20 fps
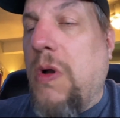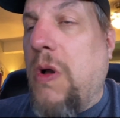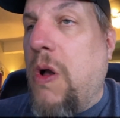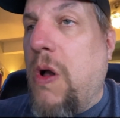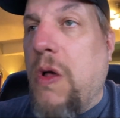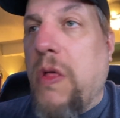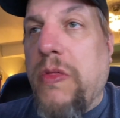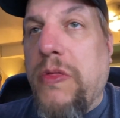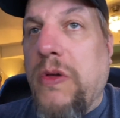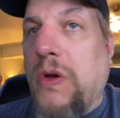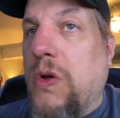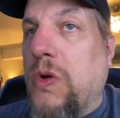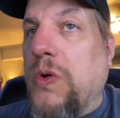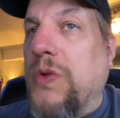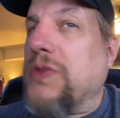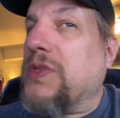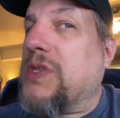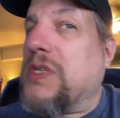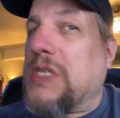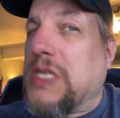All of the
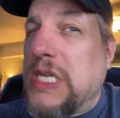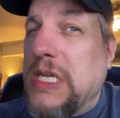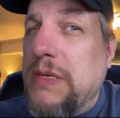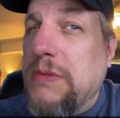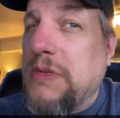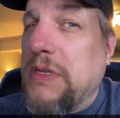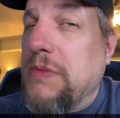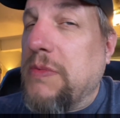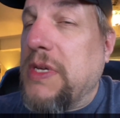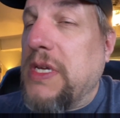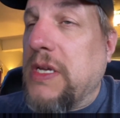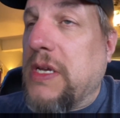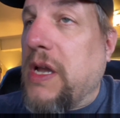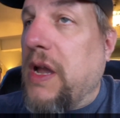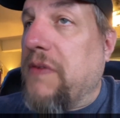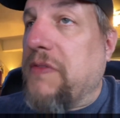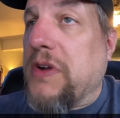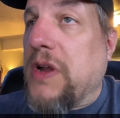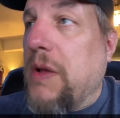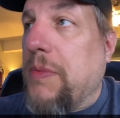holes seemed to be
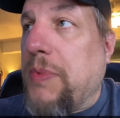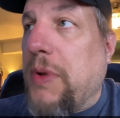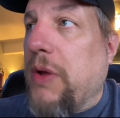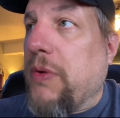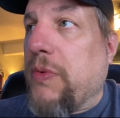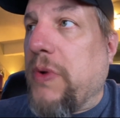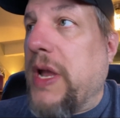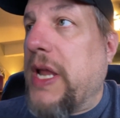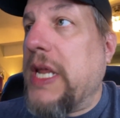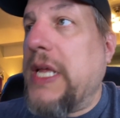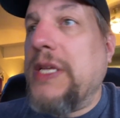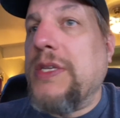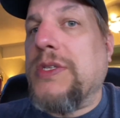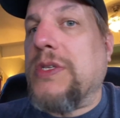covered up already,